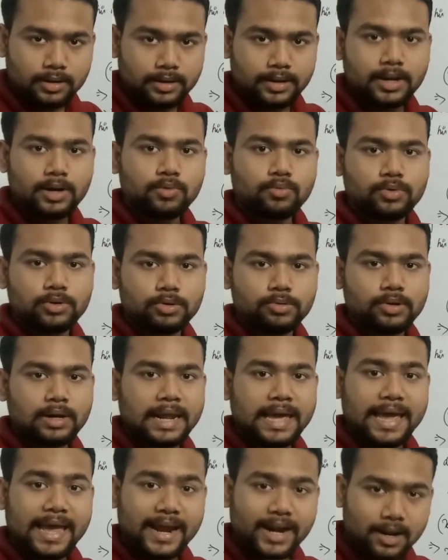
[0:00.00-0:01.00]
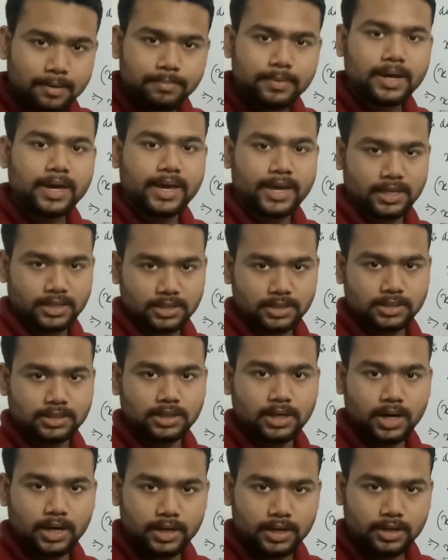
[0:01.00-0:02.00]
Then we will add up the
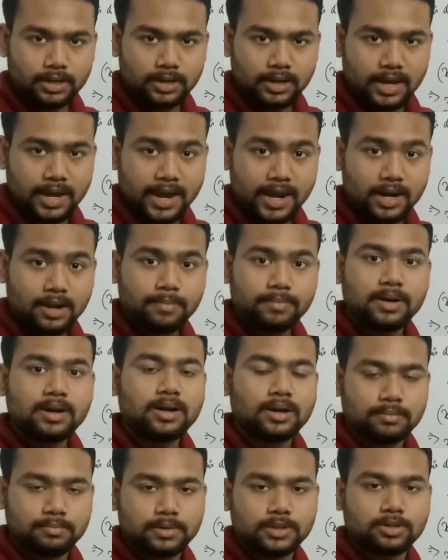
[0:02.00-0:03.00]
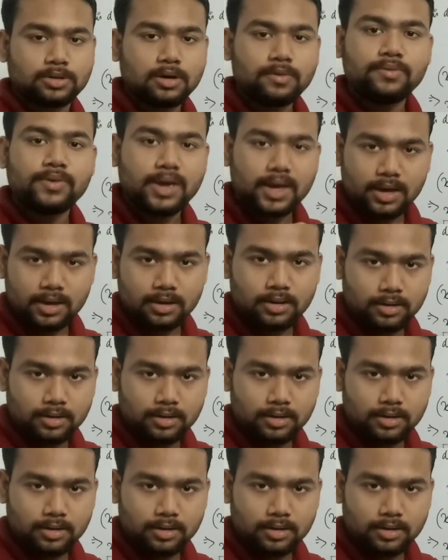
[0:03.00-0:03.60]
ages. Got it? Add up the numbers of